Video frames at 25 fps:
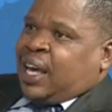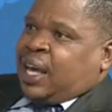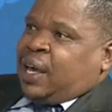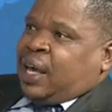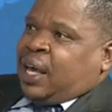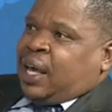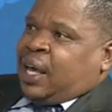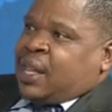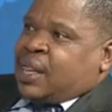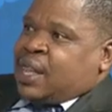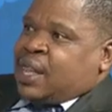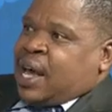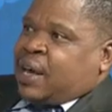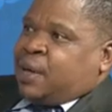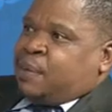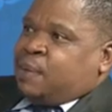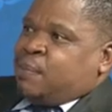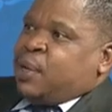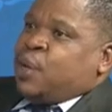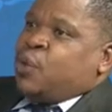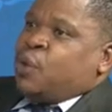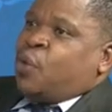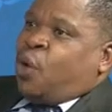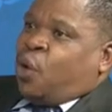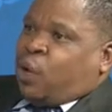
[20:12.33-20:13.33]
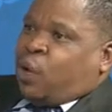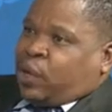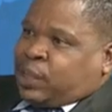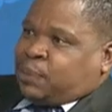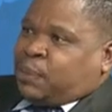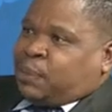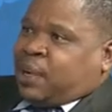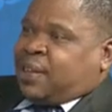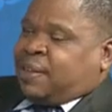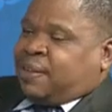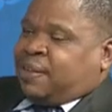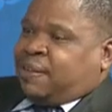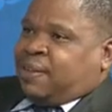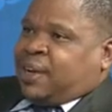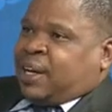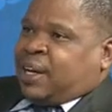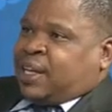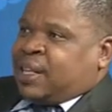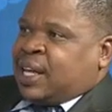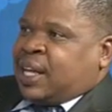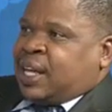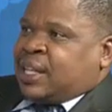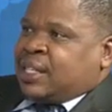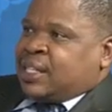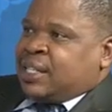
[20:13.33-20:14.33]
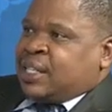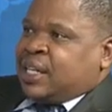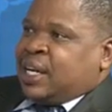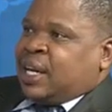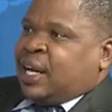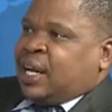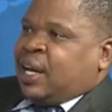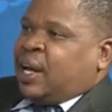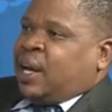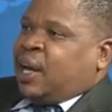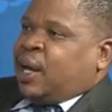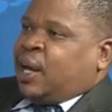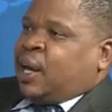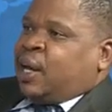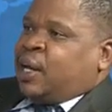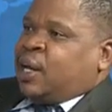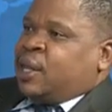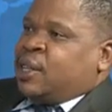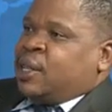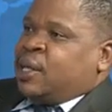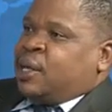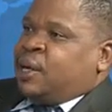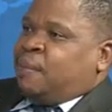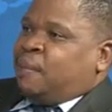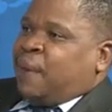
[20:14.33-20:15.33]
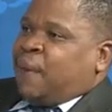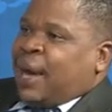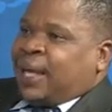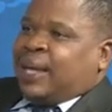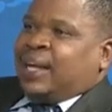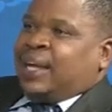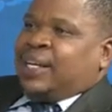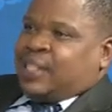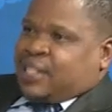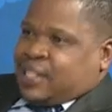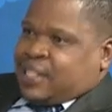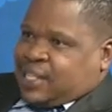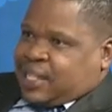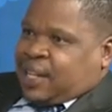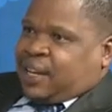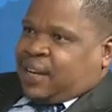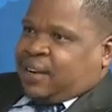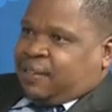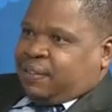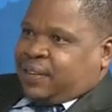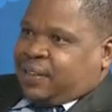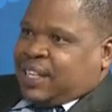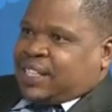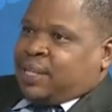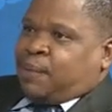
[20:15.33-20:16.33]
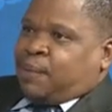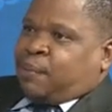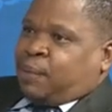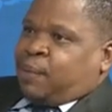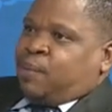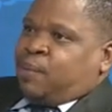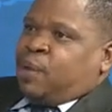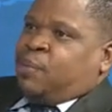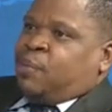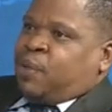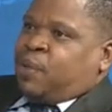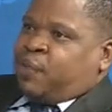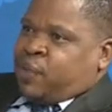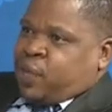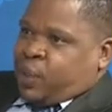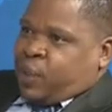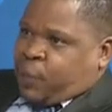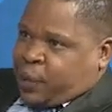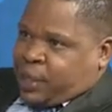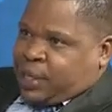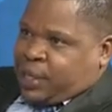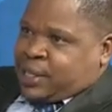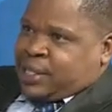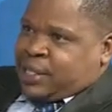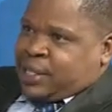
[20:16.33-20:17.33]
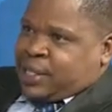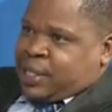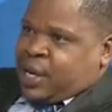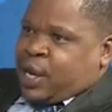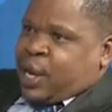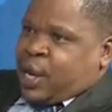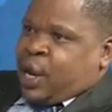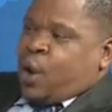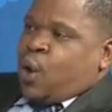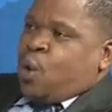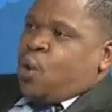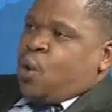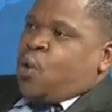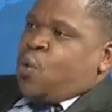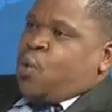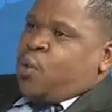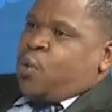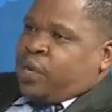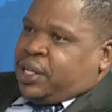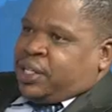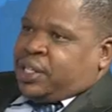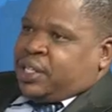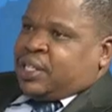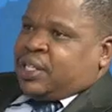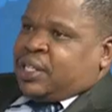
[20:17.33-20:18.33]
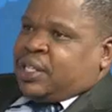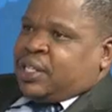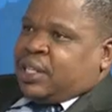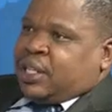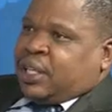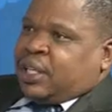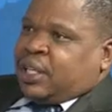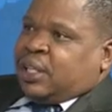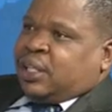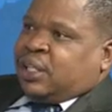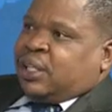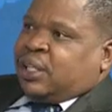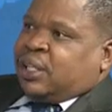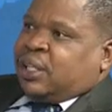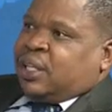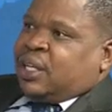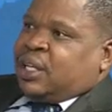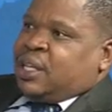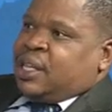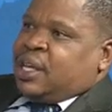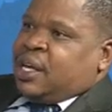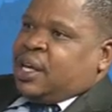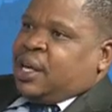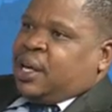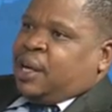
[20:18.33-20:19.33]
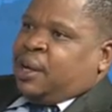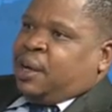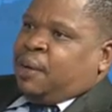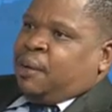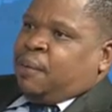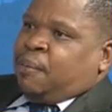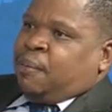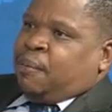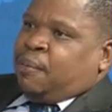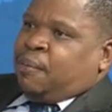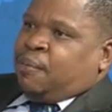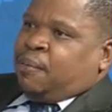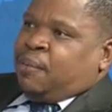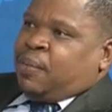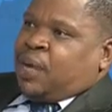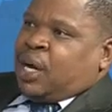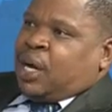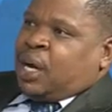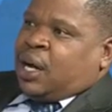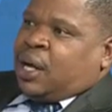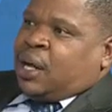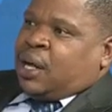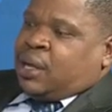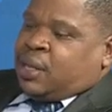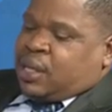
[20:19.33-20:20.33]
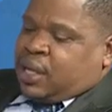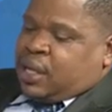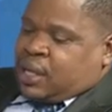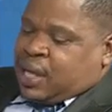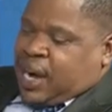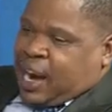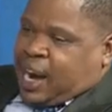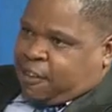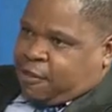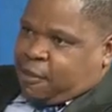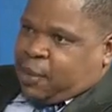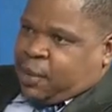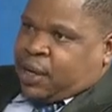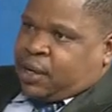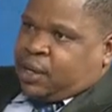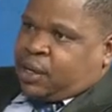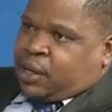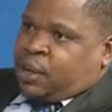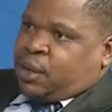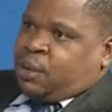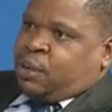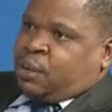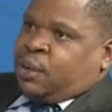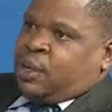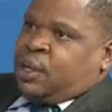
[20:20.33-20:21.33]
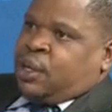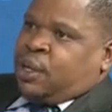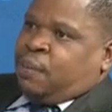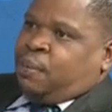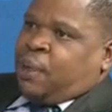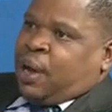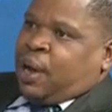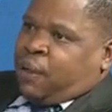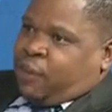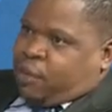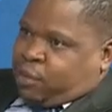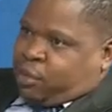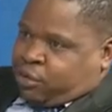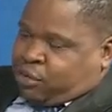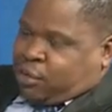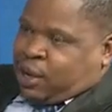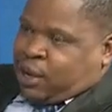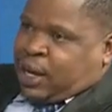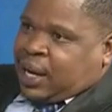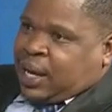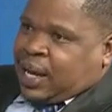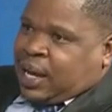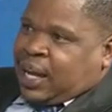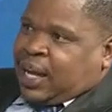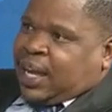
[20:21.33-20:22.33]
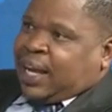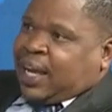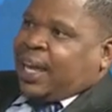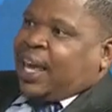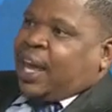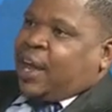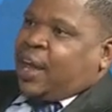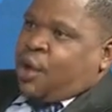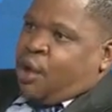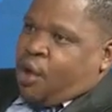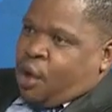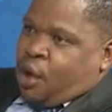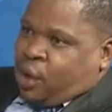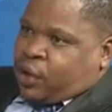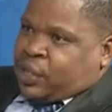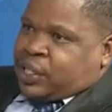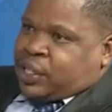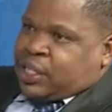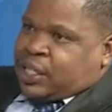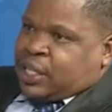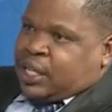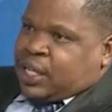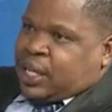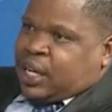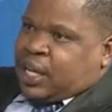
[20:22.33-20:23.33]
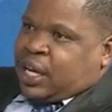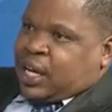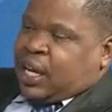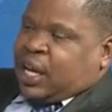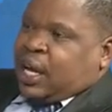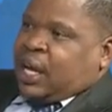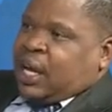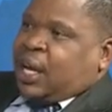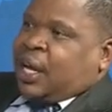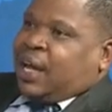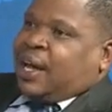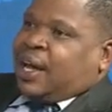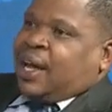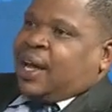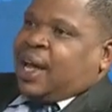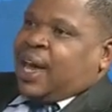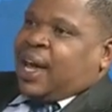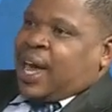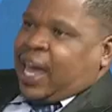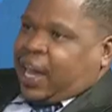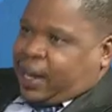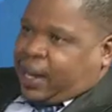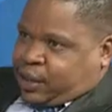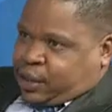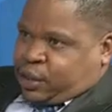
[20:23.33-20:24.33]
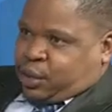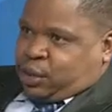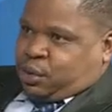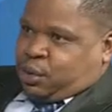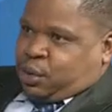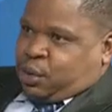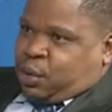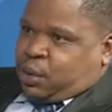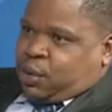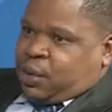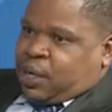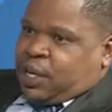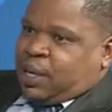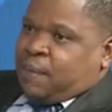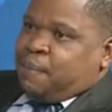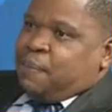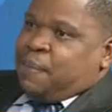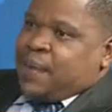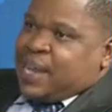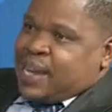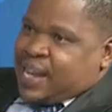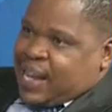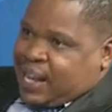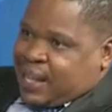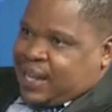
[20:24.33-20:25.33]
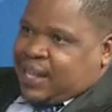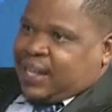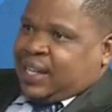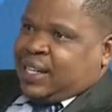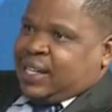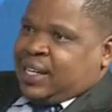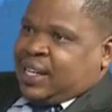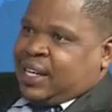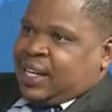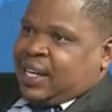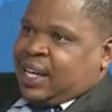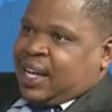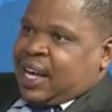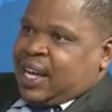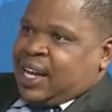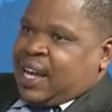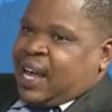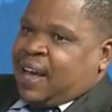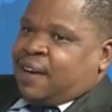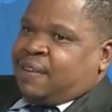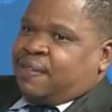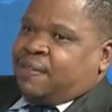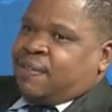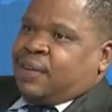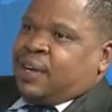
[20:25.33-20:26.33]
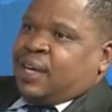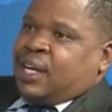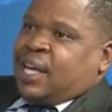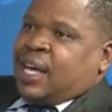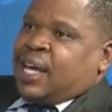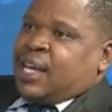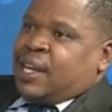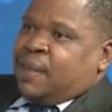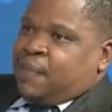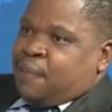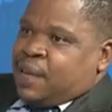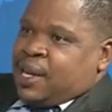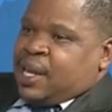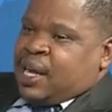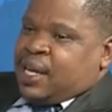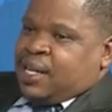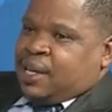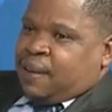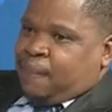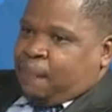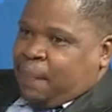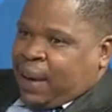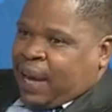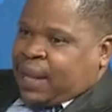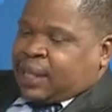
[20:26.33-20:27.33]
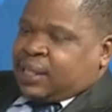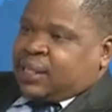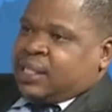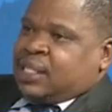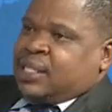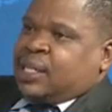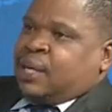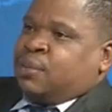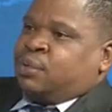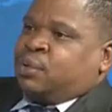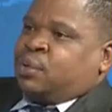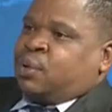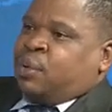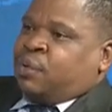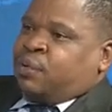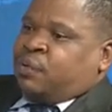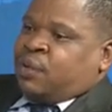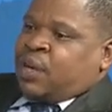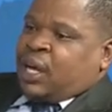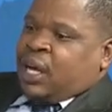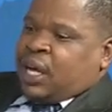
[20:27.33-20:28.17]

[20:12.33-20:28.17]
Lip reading: and that being caused by the fact that the market itself has a problem of liquidity, which the government through the Bank of Botswana cannot act to immediately and have an immediate impact in terms of